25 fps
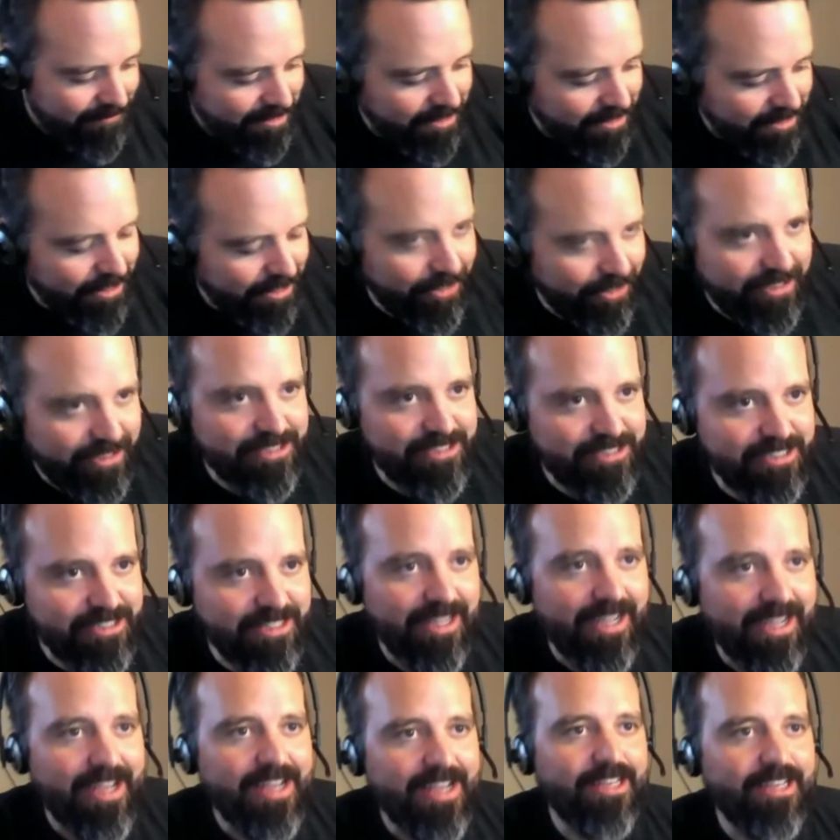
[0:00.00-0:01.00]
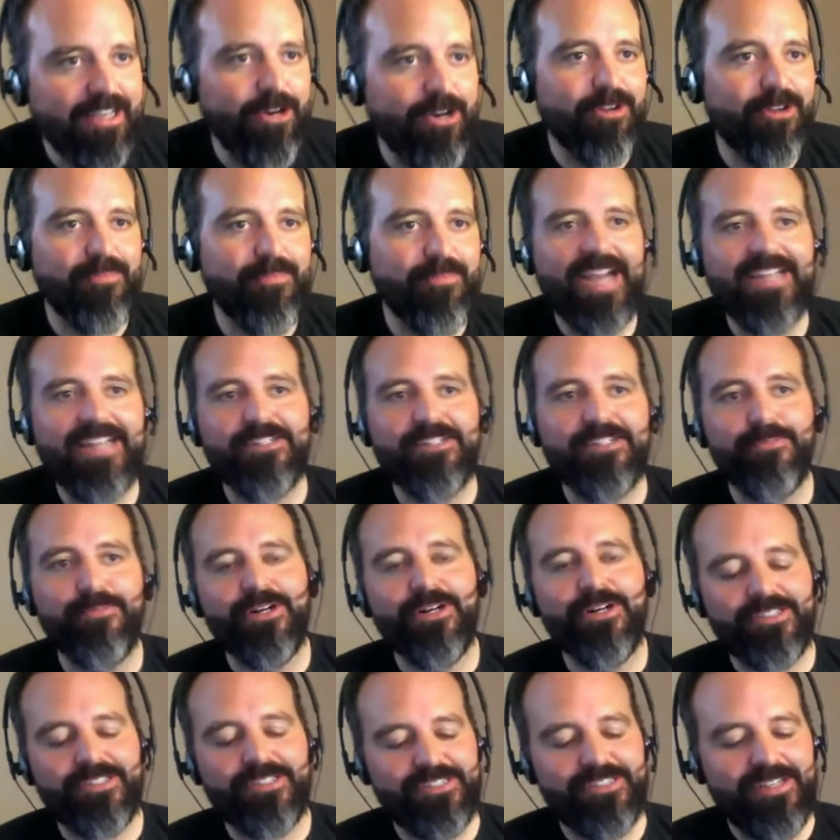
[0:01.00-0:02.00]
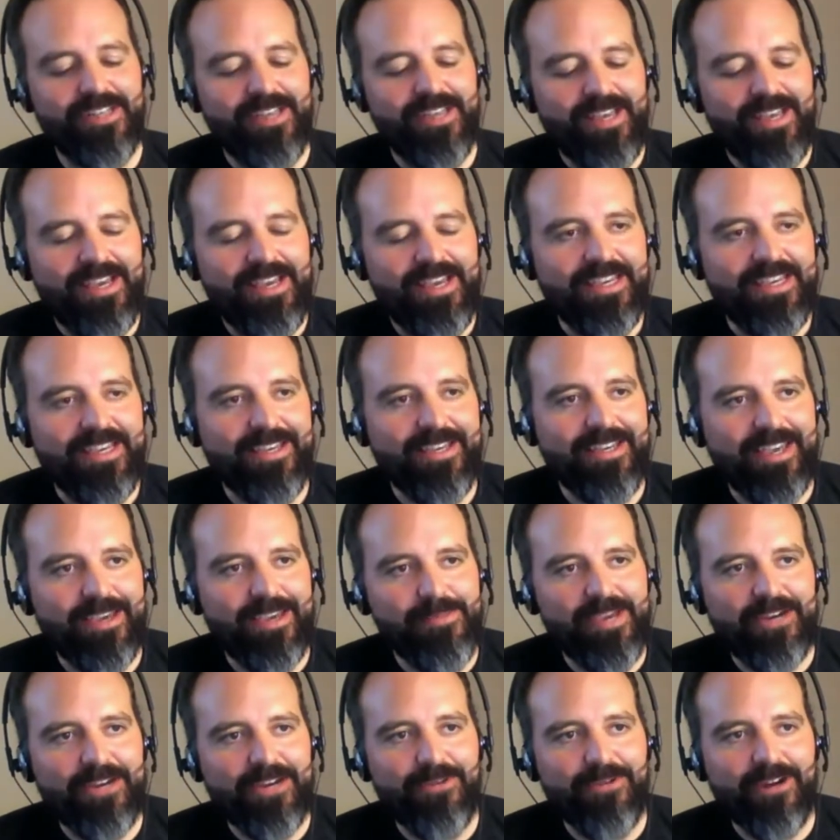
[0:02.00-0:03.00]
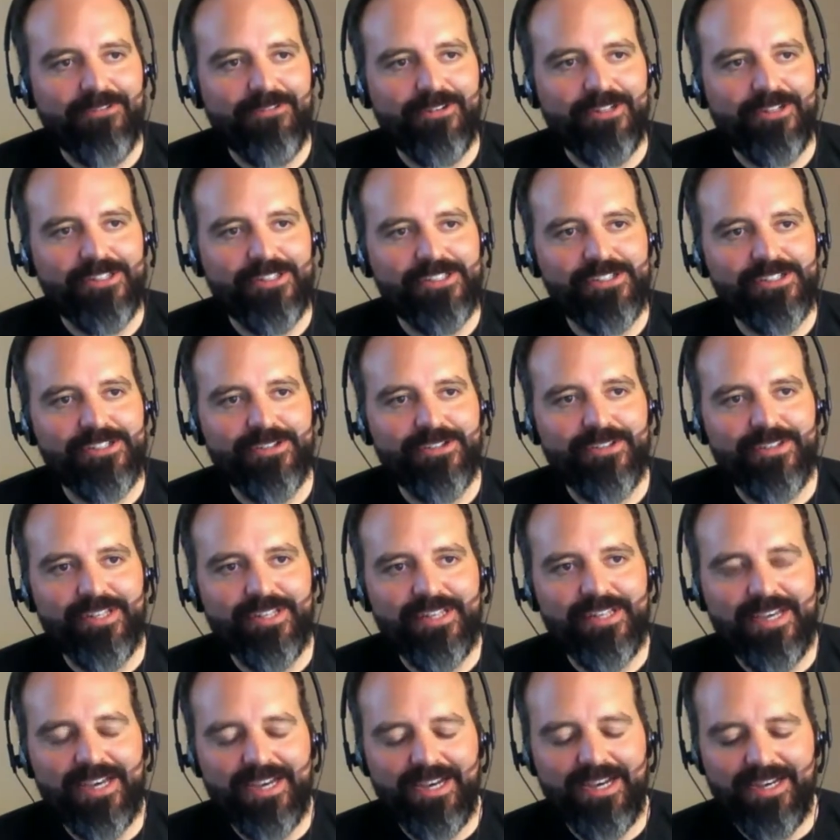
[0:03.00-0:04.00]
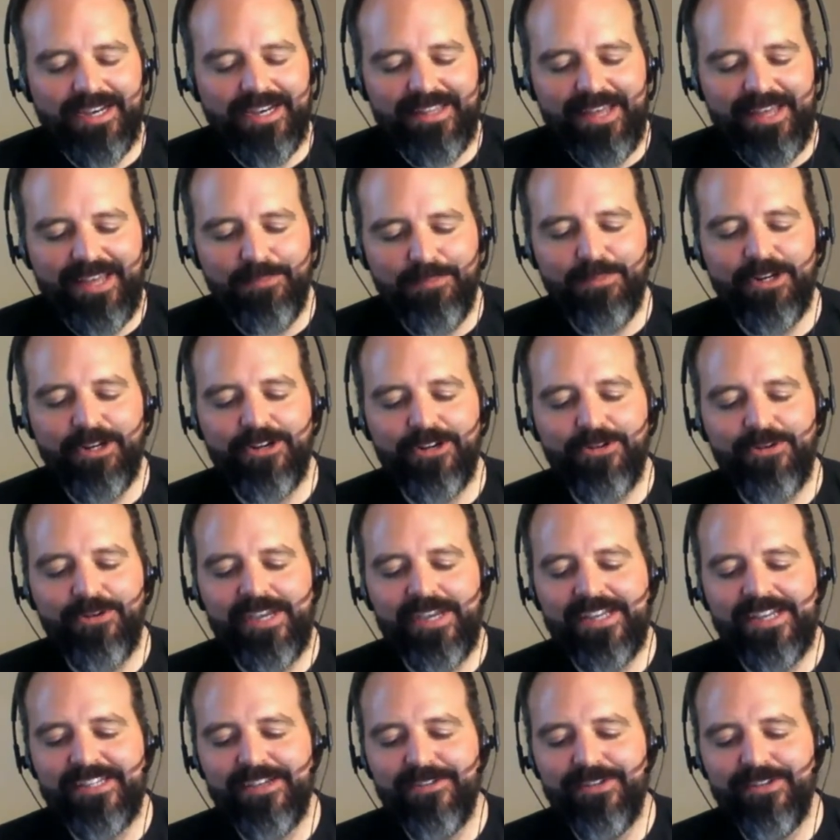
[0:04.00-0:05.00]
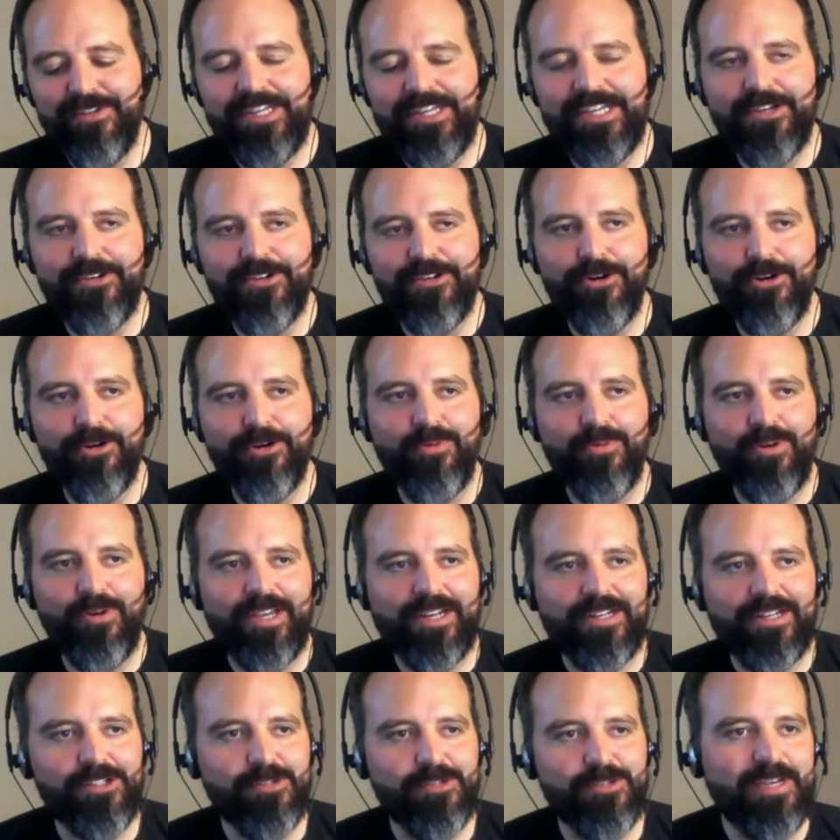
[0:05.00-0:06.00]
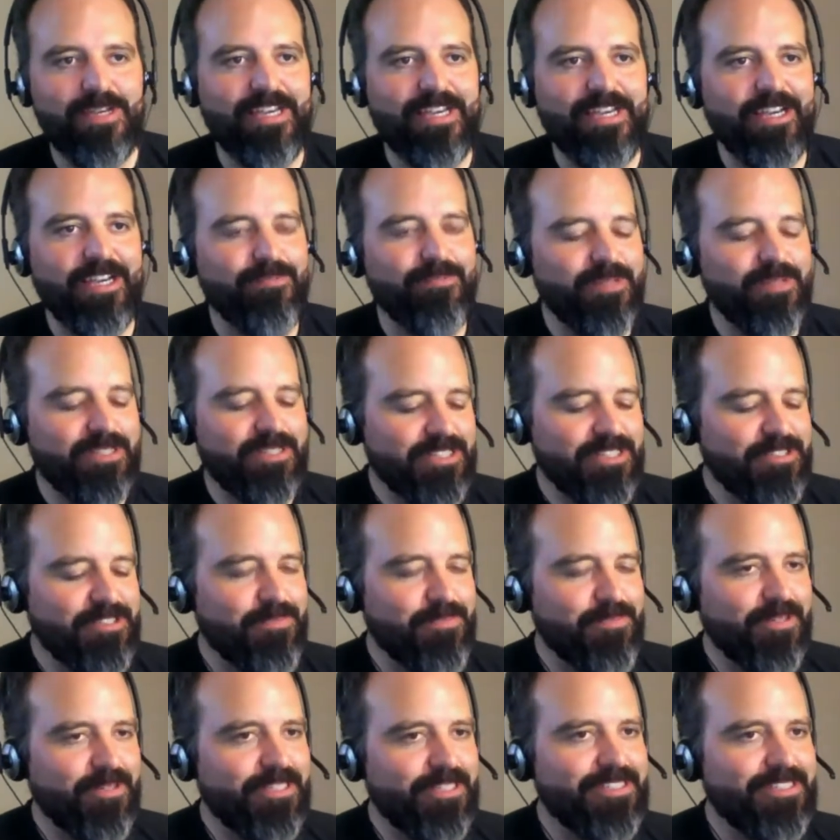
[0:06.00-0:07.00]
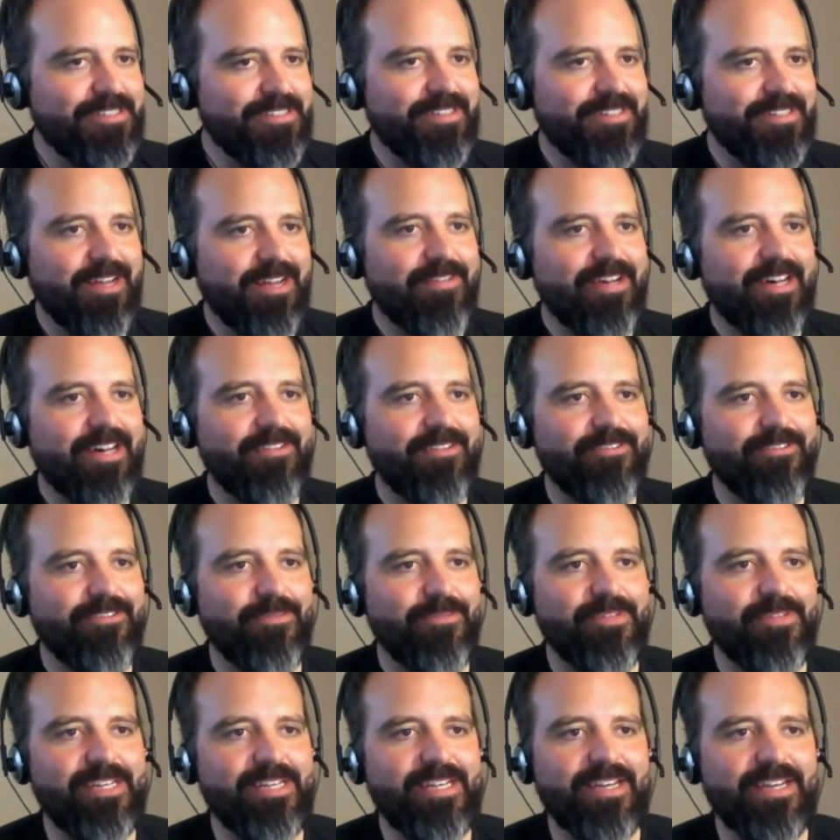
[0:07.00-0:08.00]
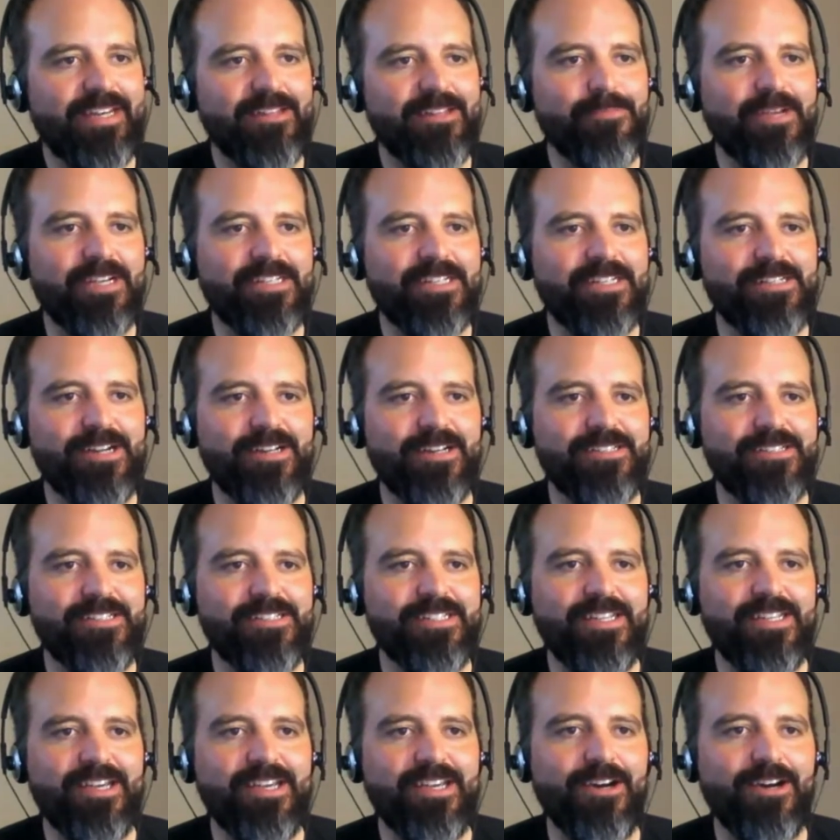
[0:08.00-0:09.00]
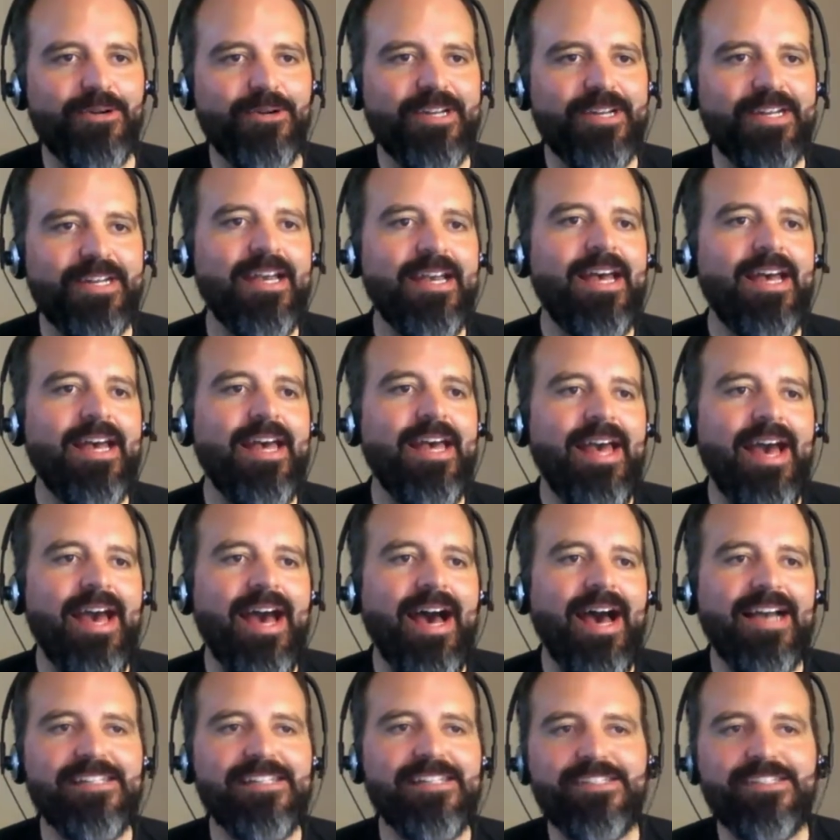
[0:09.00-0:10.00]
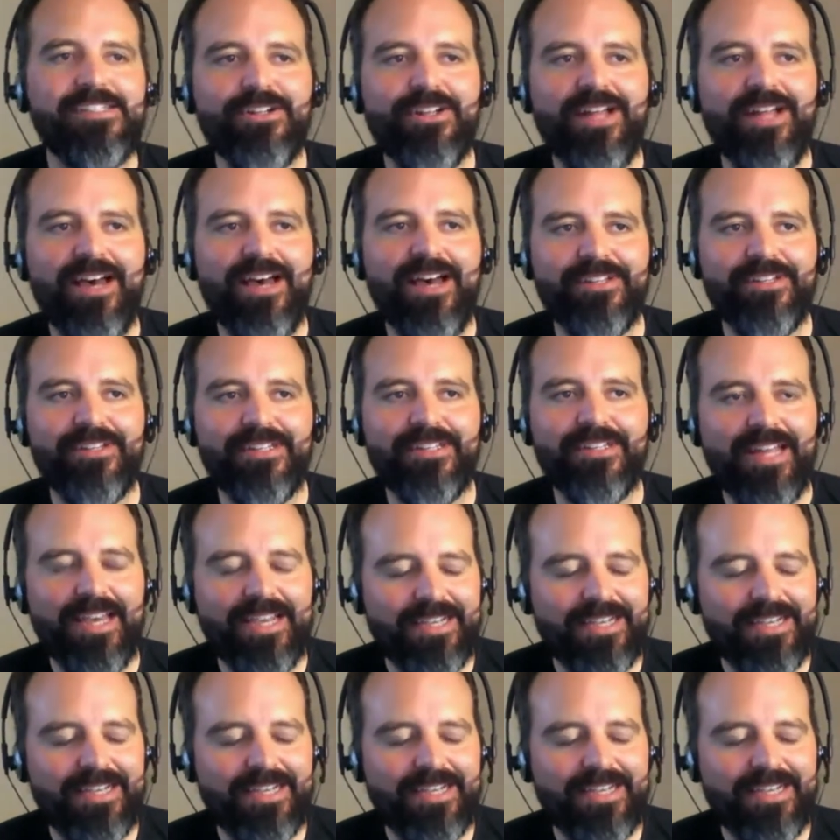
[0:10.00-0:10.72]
this is going back to books. He made reference to the that book Creativity Incorporated. Speaking of business books, from the Pixar CEO, and I still haven't